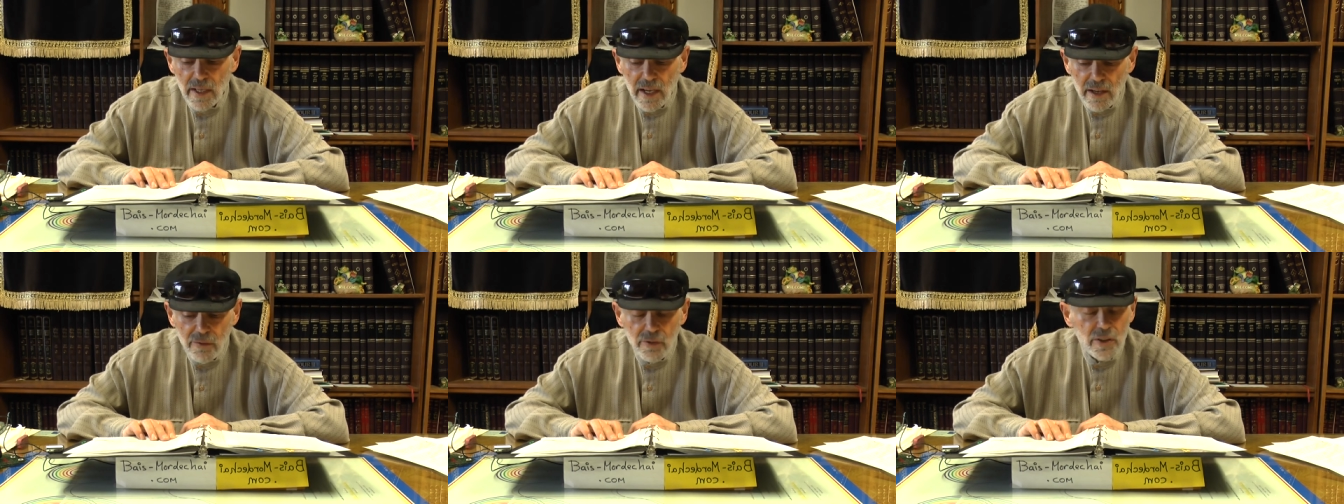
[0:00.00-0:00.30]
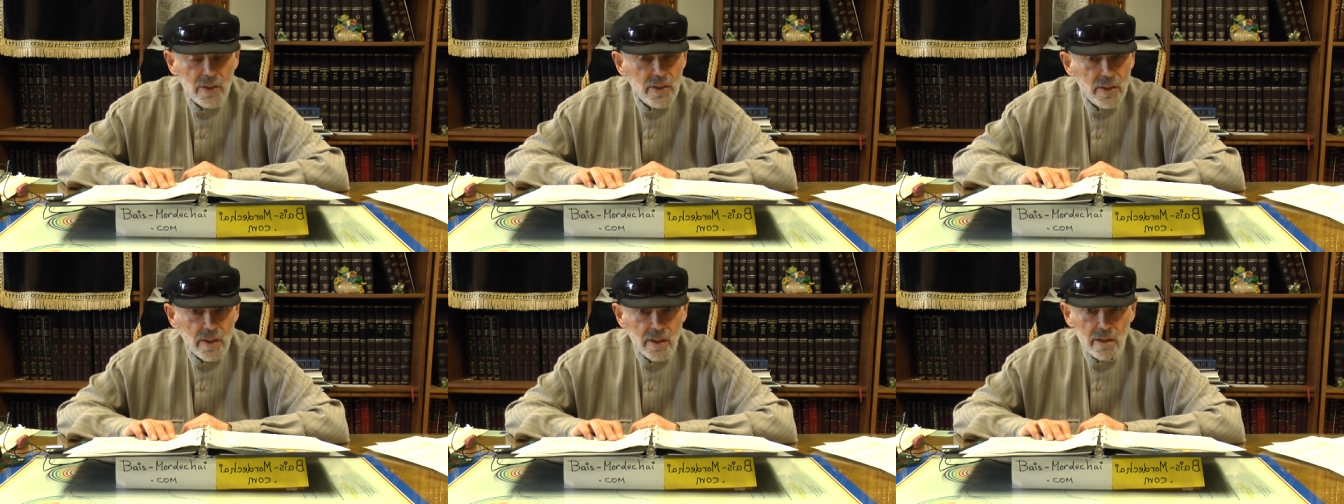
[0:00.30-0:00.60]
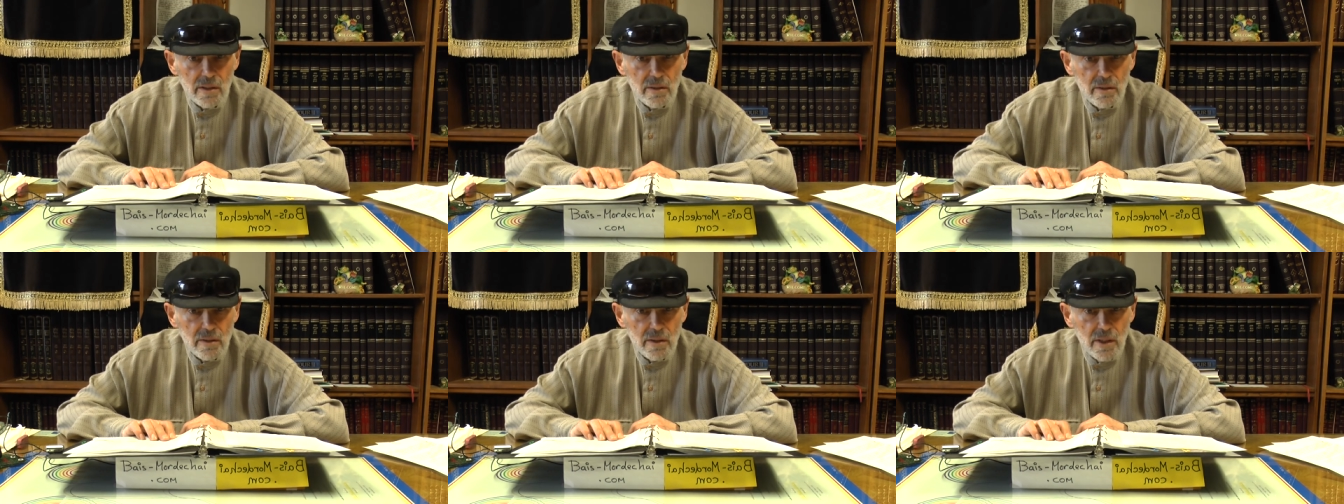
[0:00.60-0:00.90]

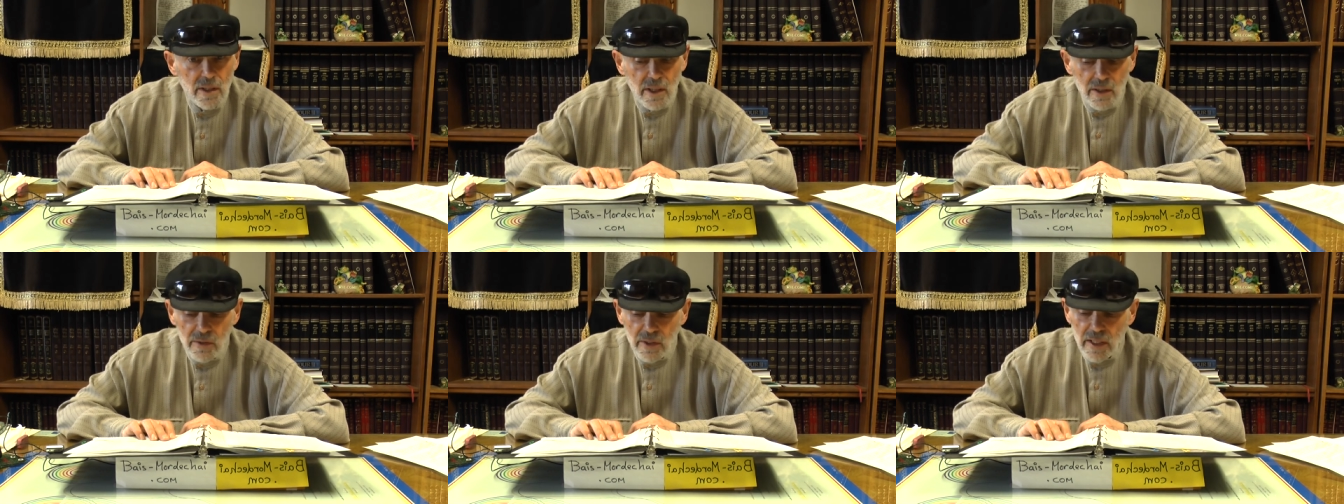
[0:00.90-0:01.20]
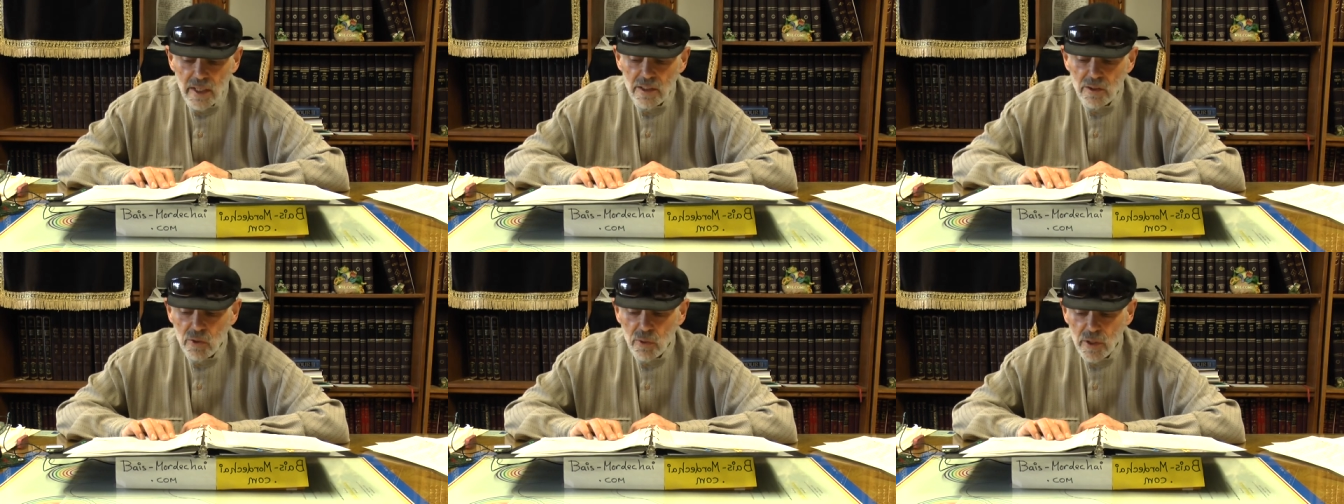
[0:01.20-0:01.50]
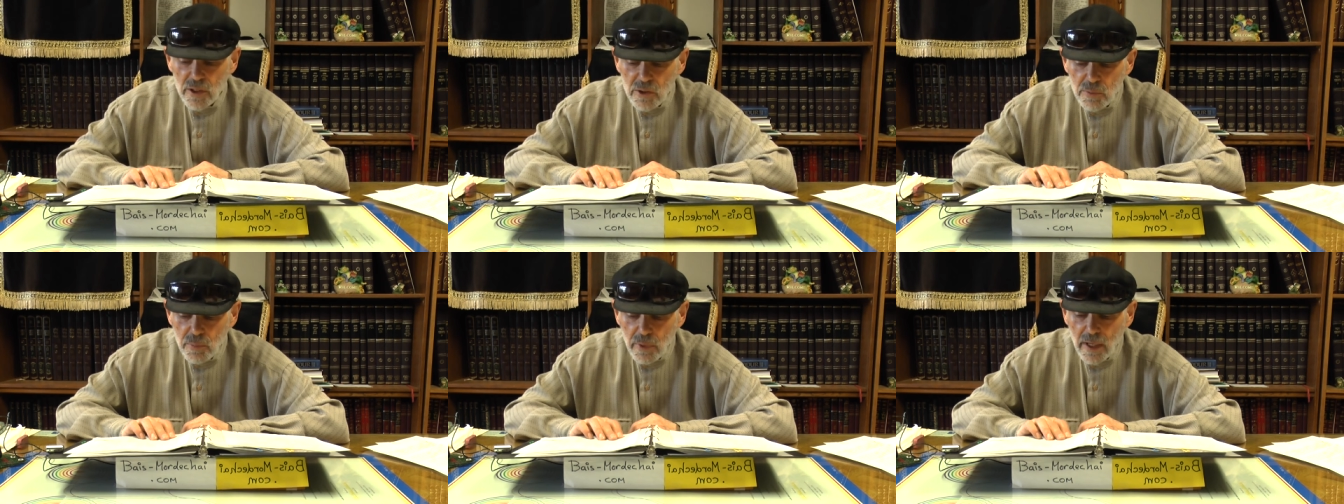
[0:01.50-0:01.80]
Everything that had
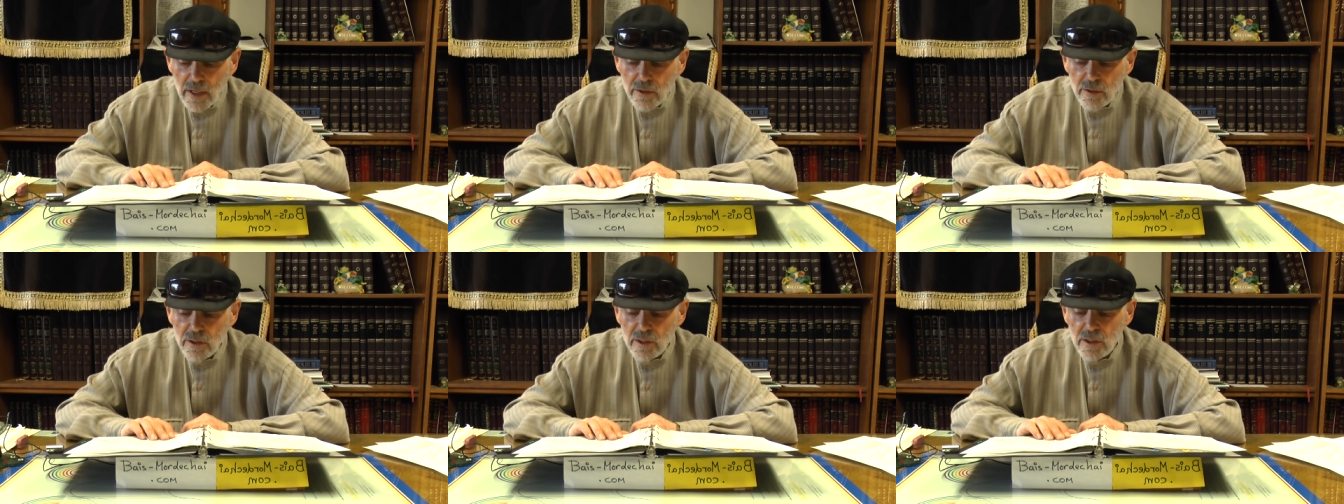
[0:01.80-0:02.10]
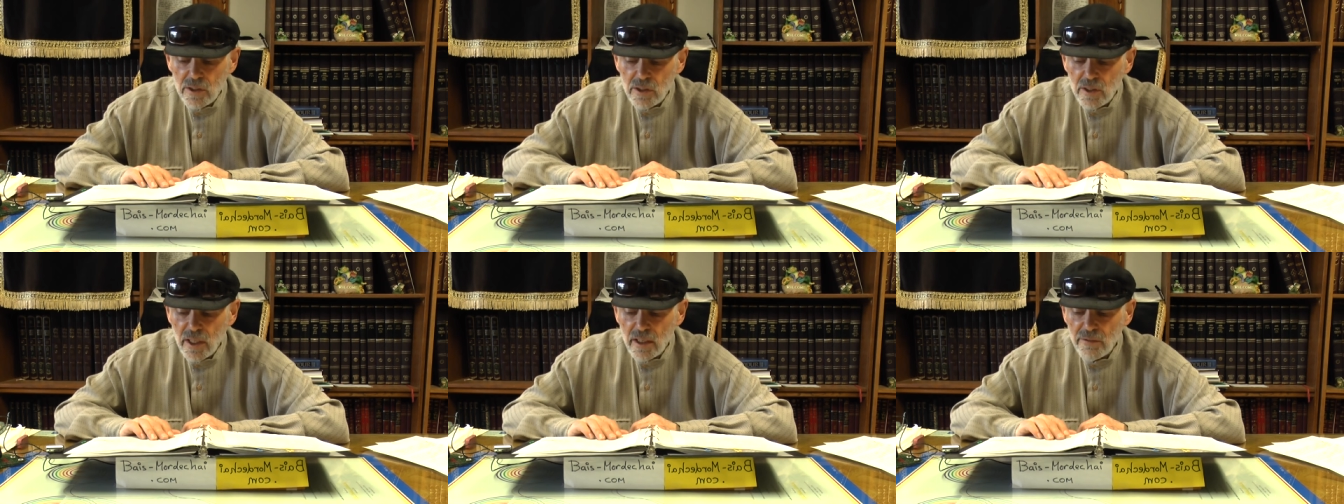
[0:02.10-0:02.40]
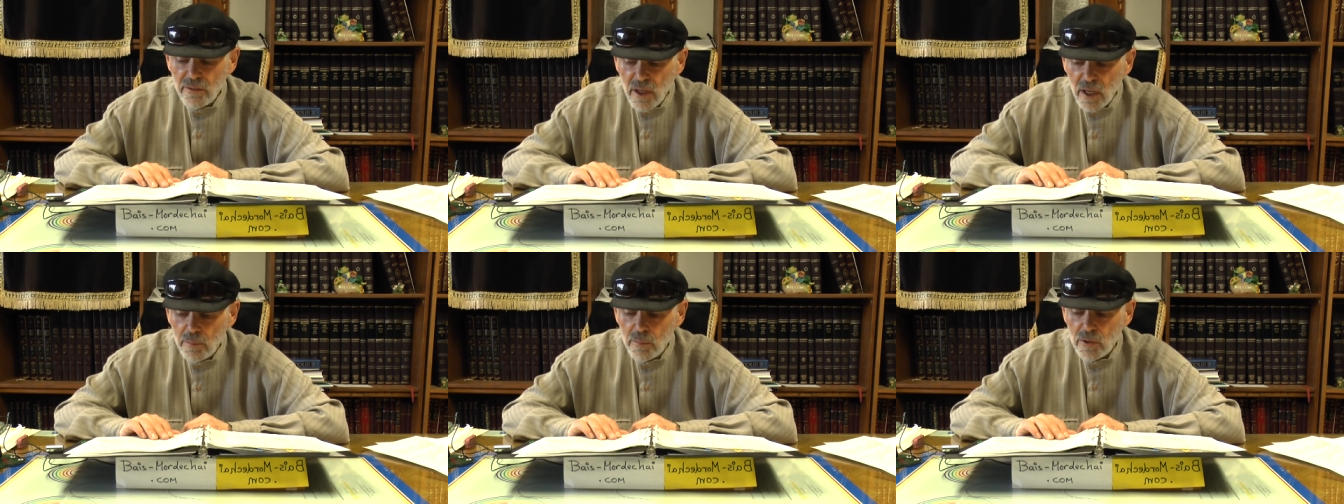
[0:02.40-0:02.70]
transpired in his
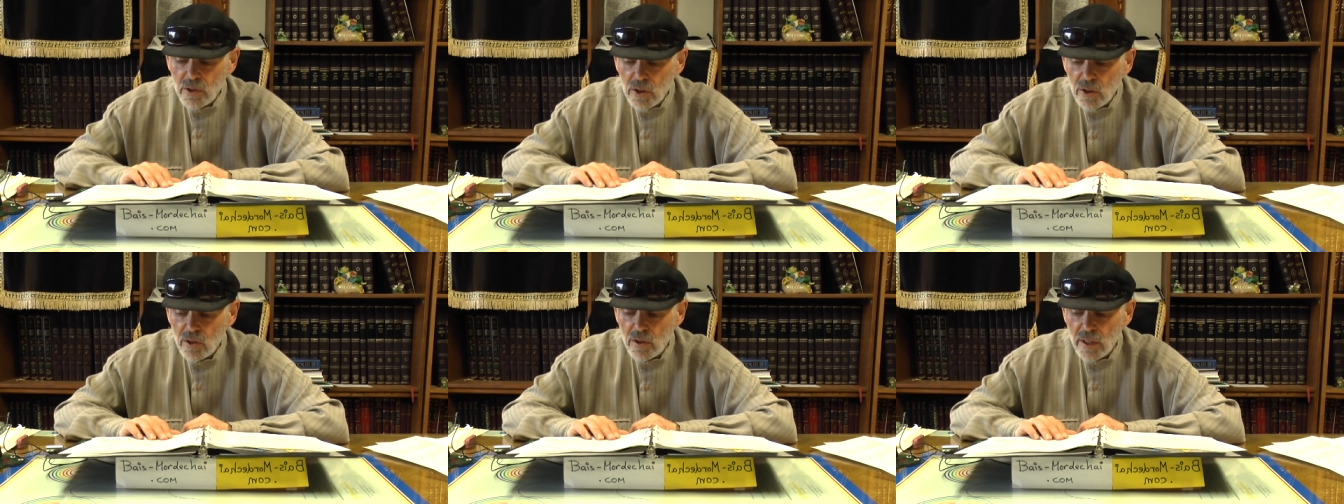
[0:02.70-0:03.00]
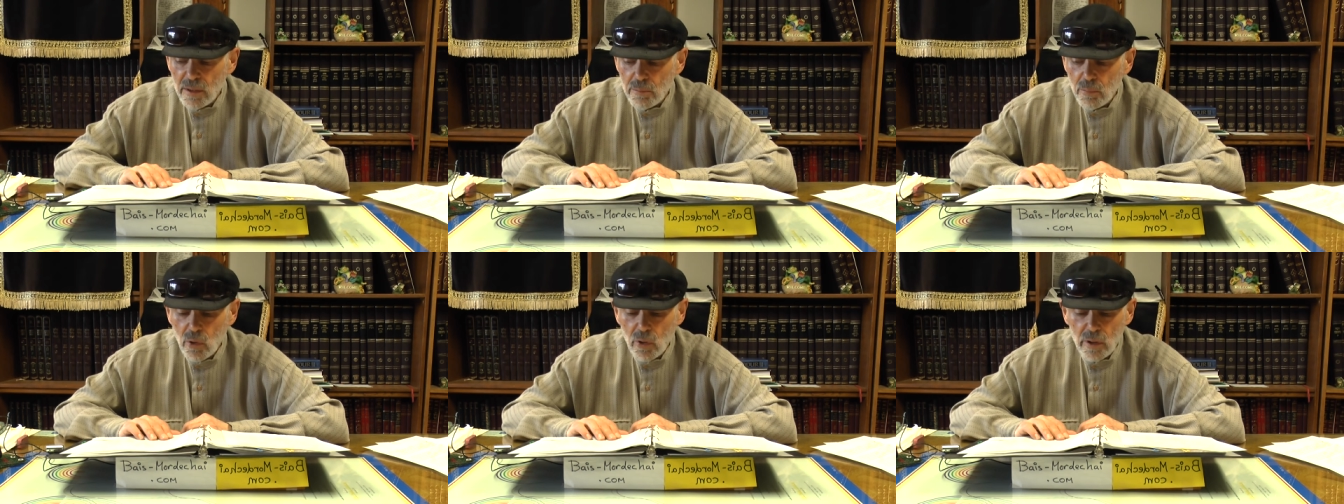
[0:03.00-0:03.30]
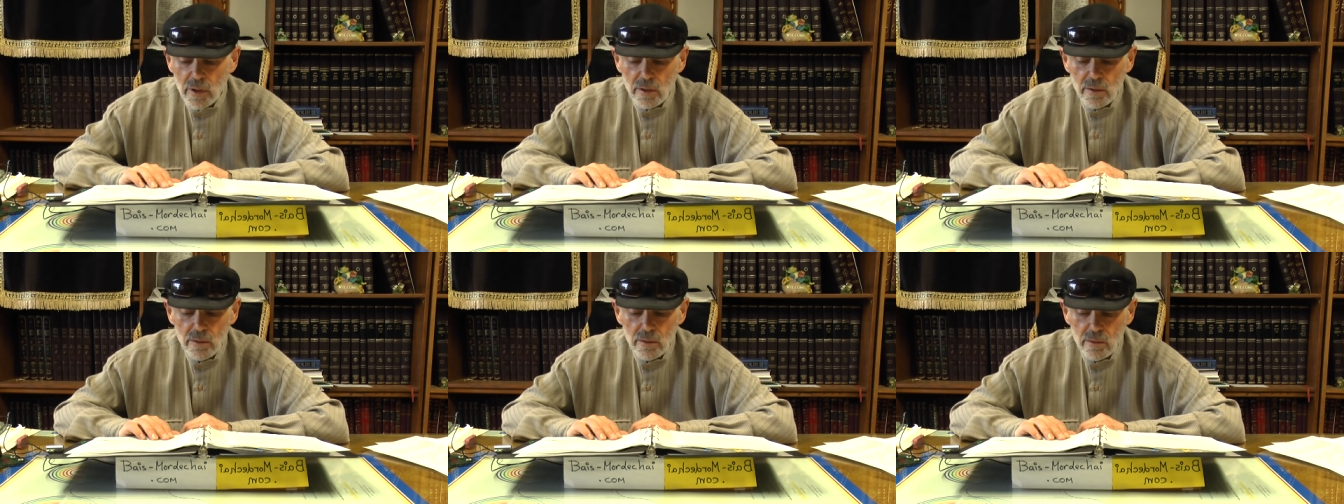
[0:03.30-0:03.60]
life up until that
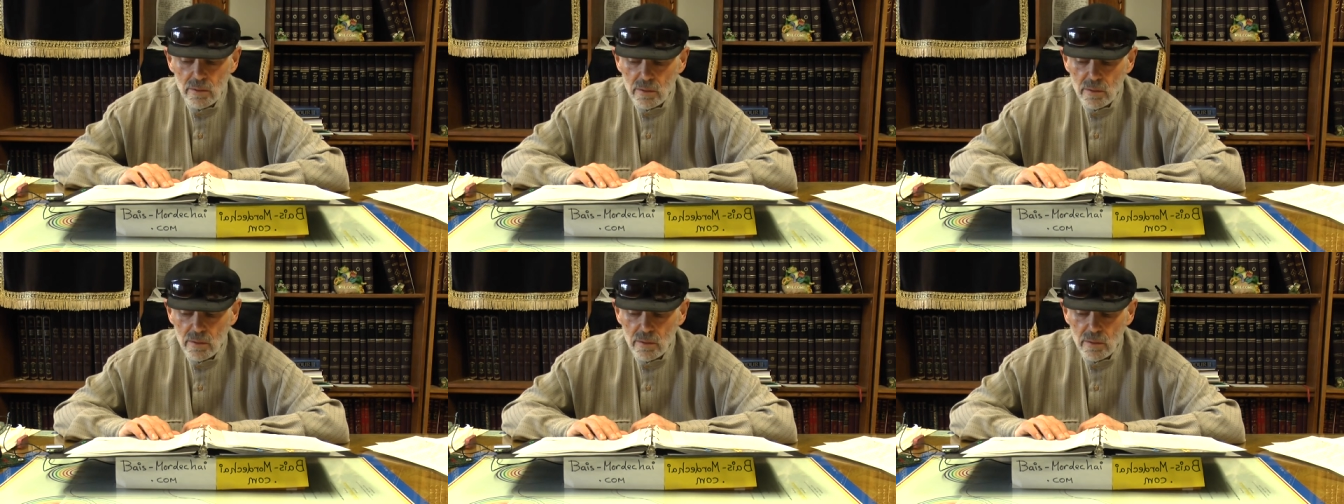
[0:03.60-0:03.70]
point